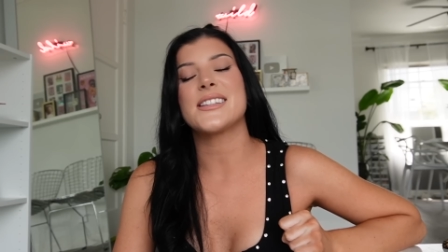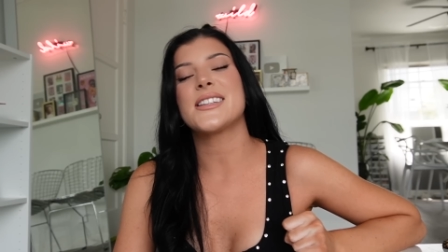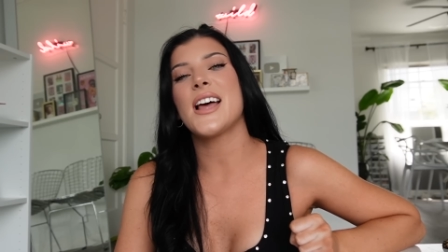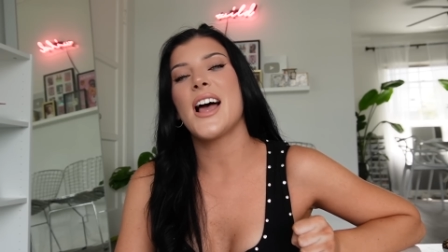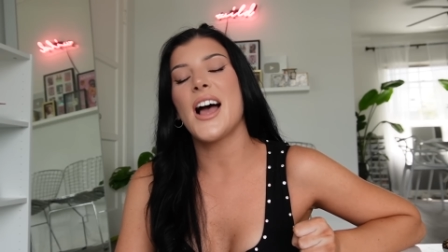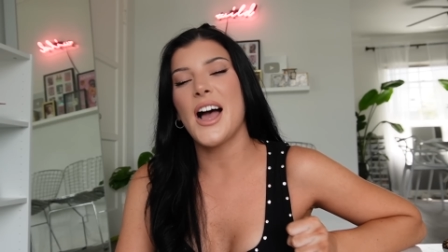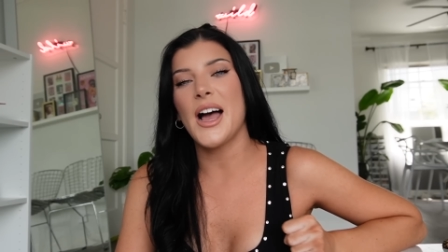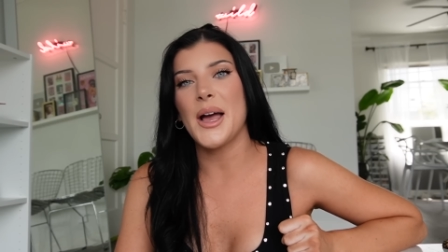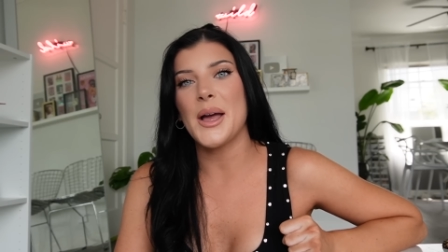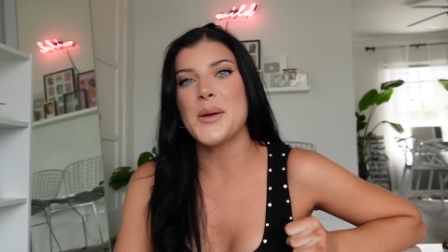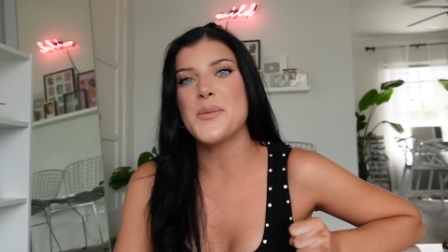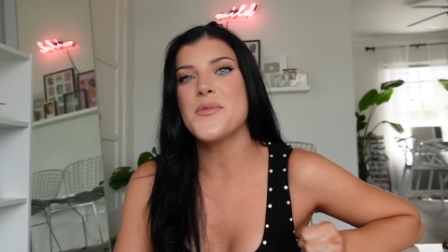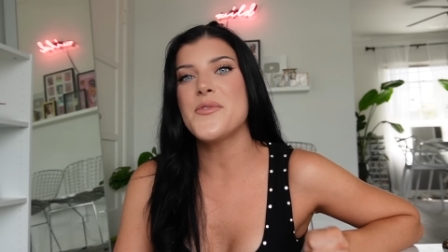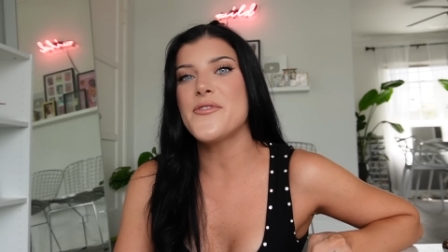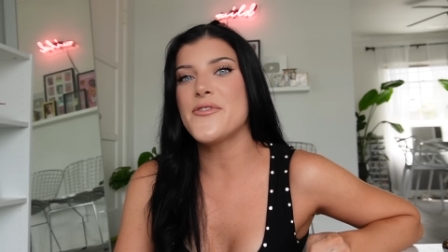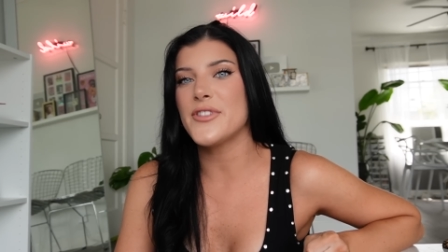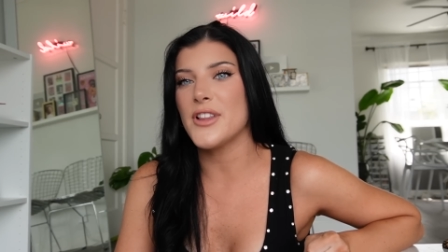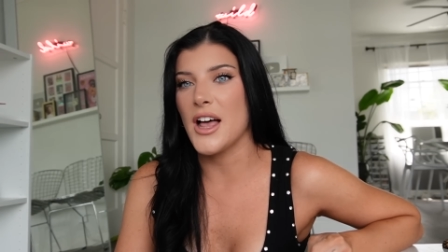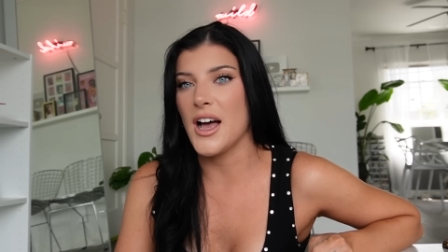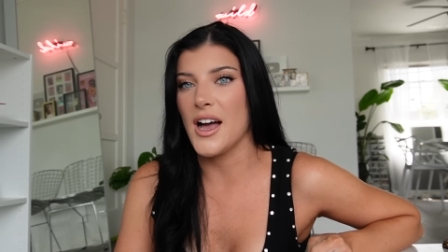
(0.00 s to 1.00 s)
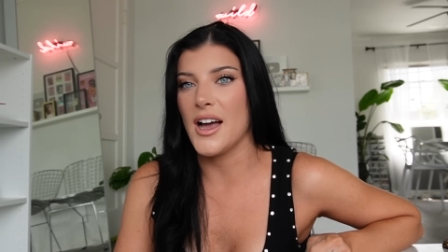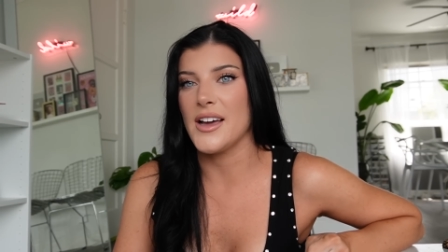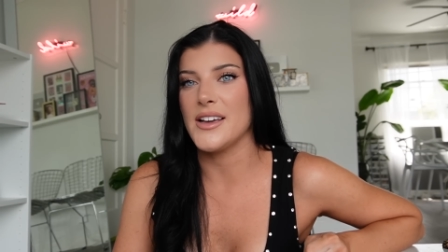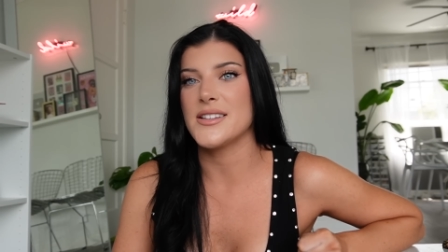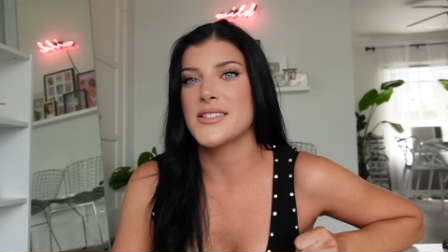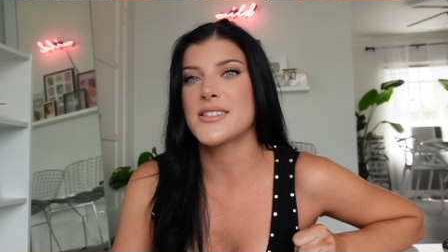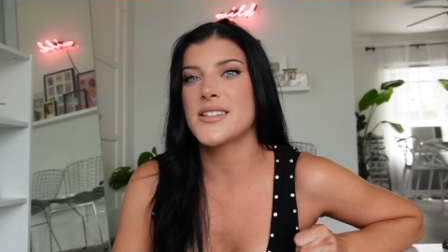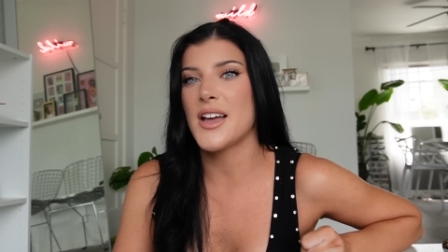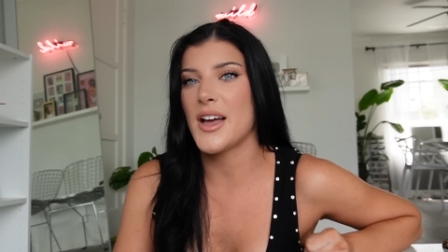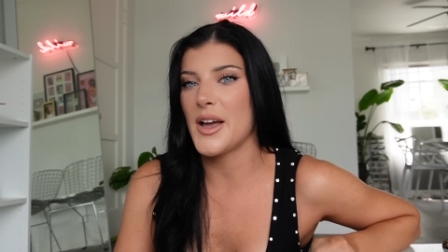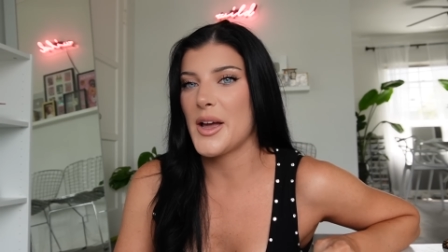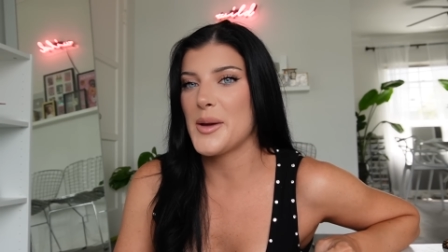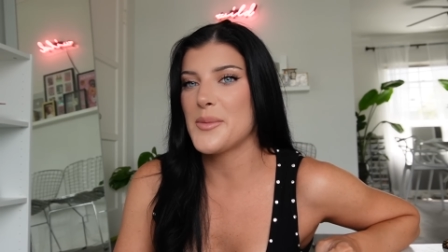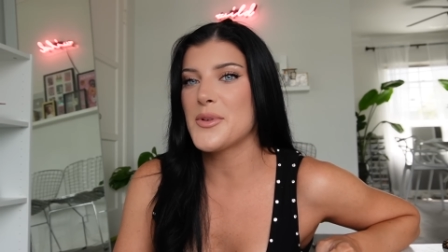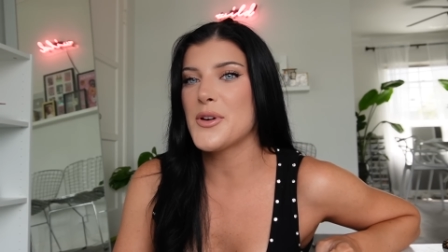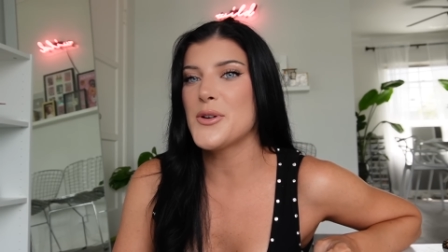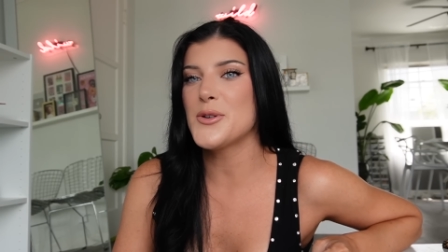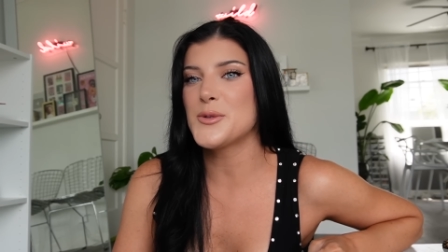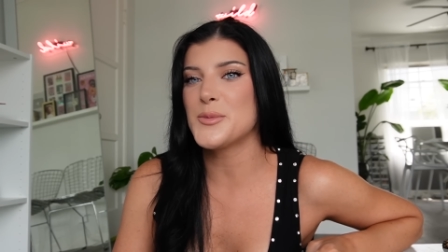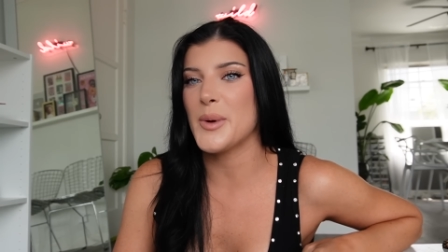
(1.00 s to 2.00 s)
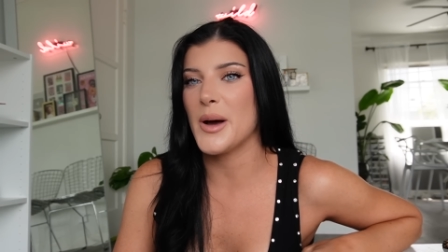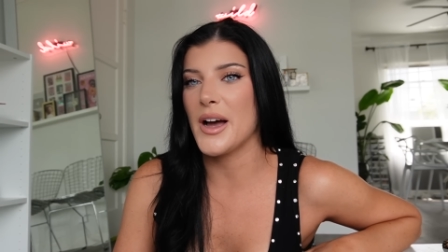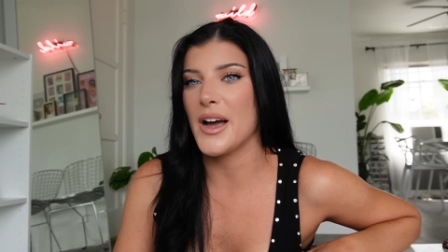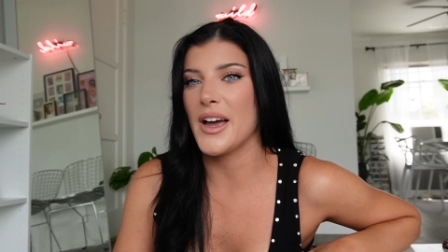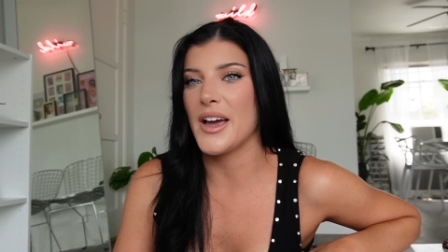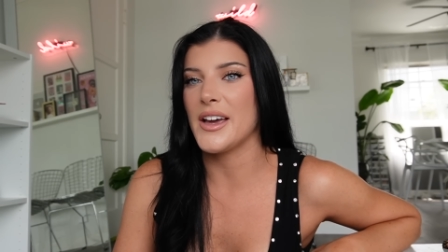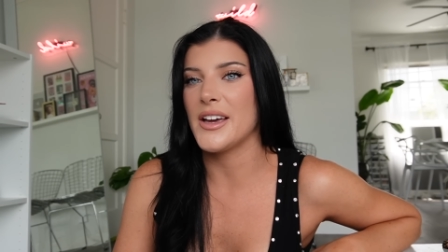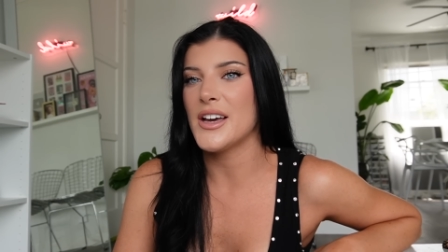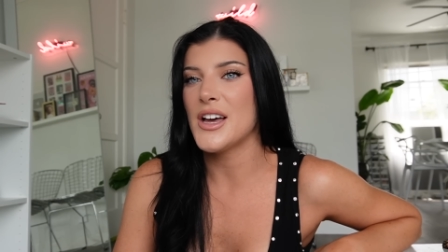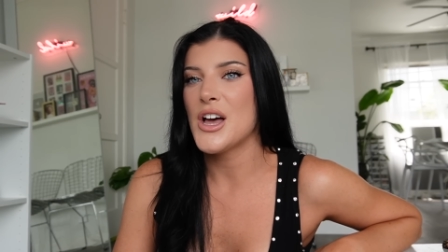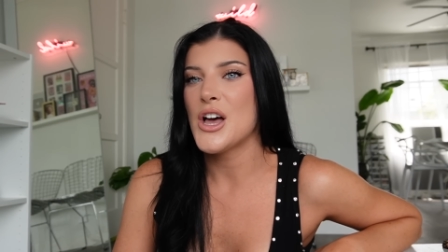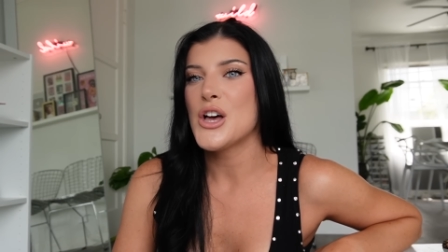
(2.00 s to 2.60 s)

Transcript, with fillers: Time flies, time goes by